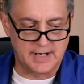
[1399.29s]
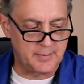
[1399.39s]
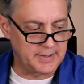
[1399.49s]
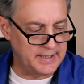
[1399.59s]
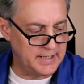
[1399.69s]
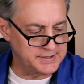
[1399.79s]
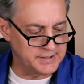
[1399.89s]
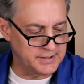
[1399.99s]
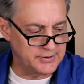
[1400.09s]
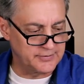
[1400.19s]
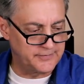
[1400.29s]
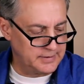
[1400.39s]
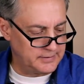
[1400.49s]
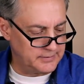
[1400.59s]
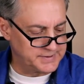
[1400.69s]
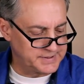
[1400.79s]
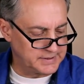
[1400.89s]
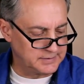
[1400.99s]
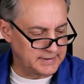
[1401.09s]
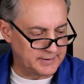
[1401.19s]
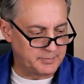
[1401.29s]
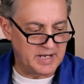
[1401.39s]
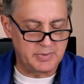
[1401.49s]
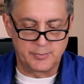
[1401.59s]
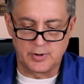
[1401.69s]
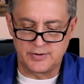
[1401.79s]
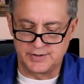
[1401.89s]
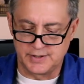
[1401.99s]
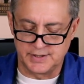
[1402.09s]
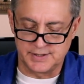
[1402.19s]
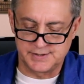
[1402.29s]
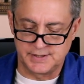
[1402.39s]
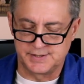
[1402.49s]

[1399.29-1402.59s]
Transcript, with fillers: Comica has another, oh, it's a, like a baby brother did this.